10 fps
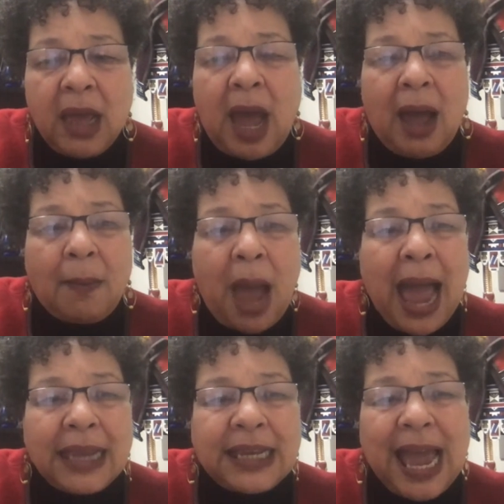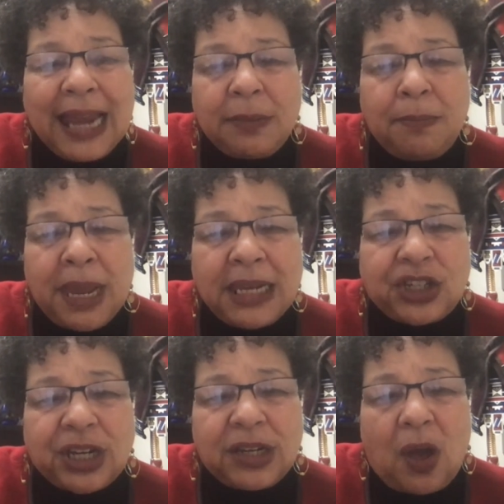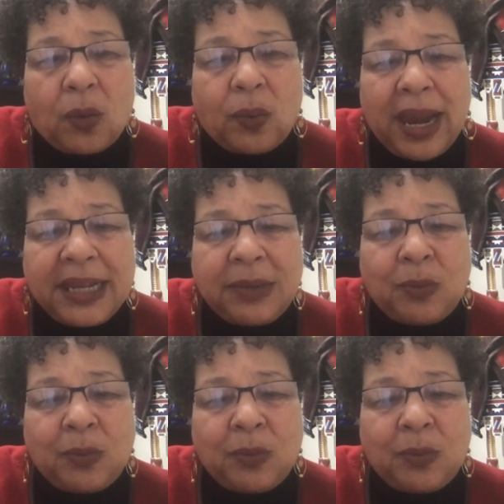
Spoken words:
I kind of mentioned already